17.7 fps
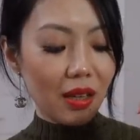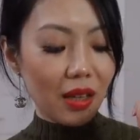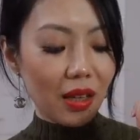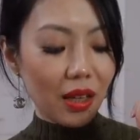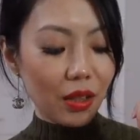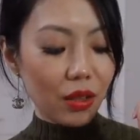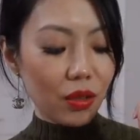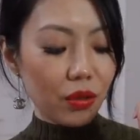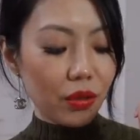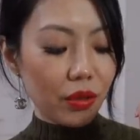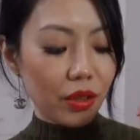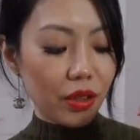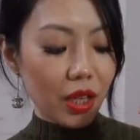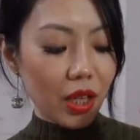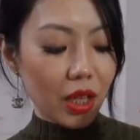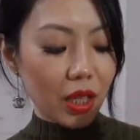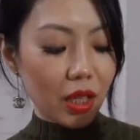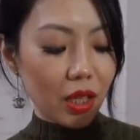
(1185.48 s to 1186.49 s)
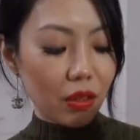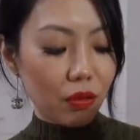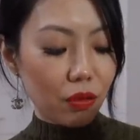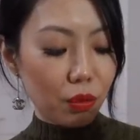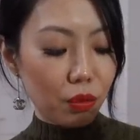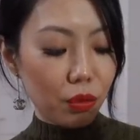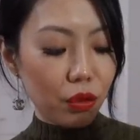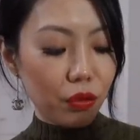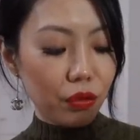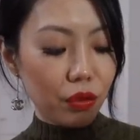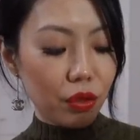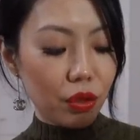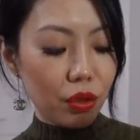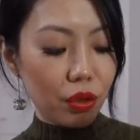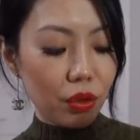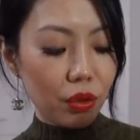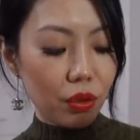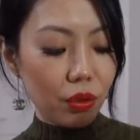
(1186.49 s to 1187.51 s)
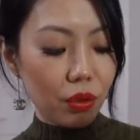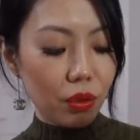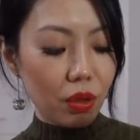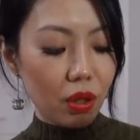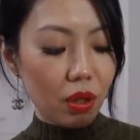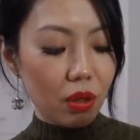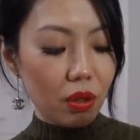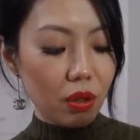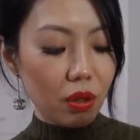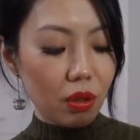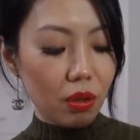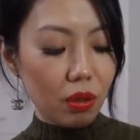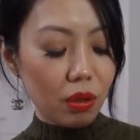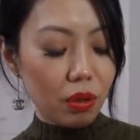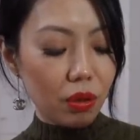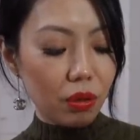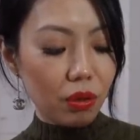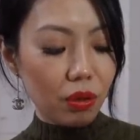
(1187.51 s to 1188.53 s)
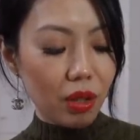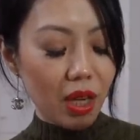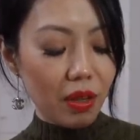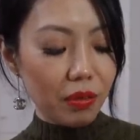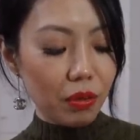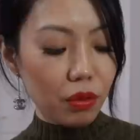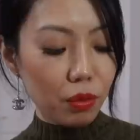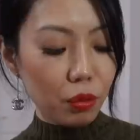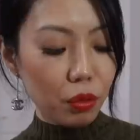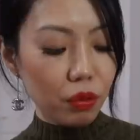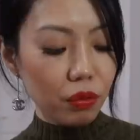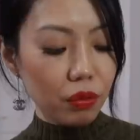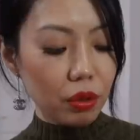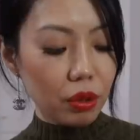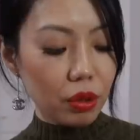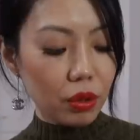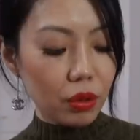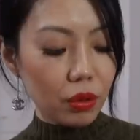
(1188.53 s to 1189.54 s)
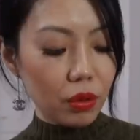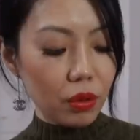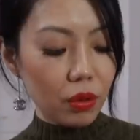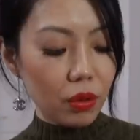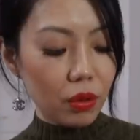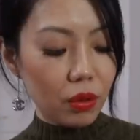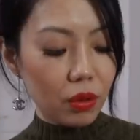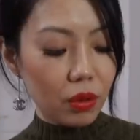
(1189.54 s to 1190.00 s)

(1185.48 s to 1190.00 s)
I don't think I can remove two. Oh, do I have to remove two?